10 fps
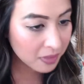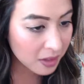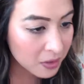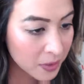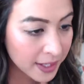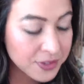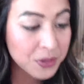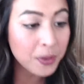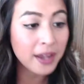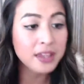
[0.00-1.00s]
Okay,
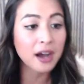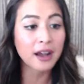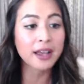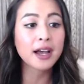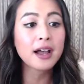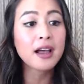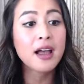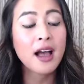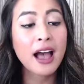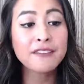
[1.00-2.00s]
so Ayana,
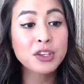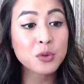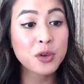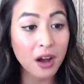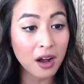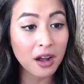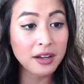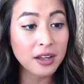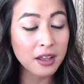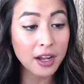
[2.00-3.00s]

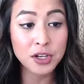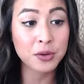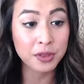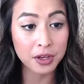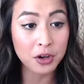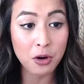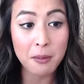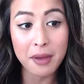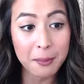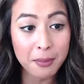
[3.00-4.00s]
I know that you're a
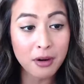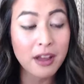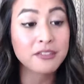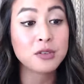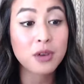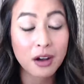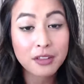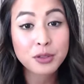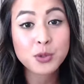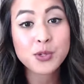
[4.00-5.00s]
member, have you gone
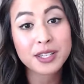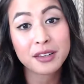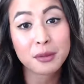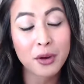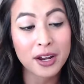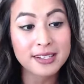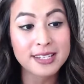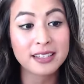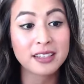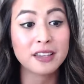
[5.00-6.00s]
through Seal the Brand
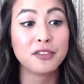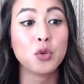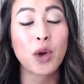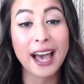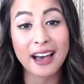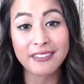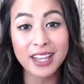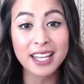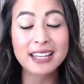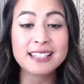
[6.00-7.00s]
Deal? If you
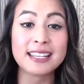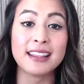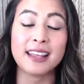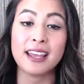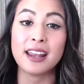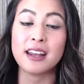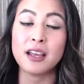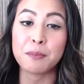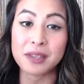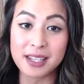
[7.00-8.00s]
haven't, then
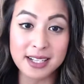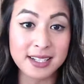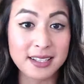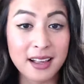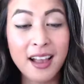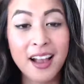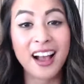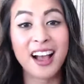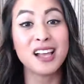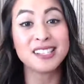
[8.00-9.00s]
please
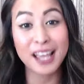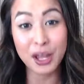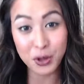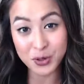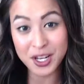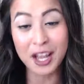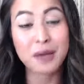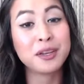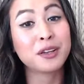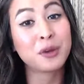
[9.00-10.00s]
take your
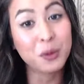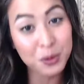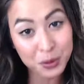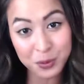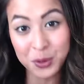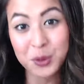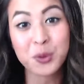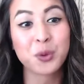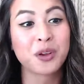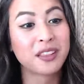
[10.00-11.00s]
time and go
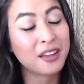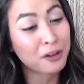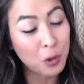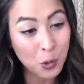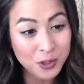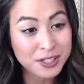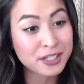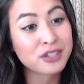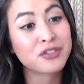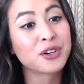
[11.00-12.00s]
through the
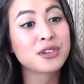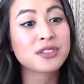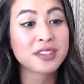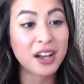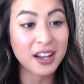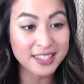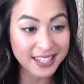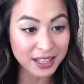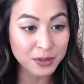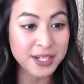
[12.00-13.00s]
courses first,
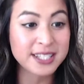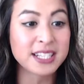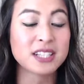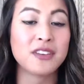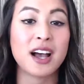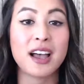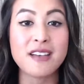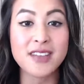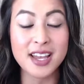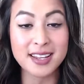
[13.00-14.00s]
Content 365
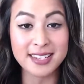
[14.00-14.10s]
and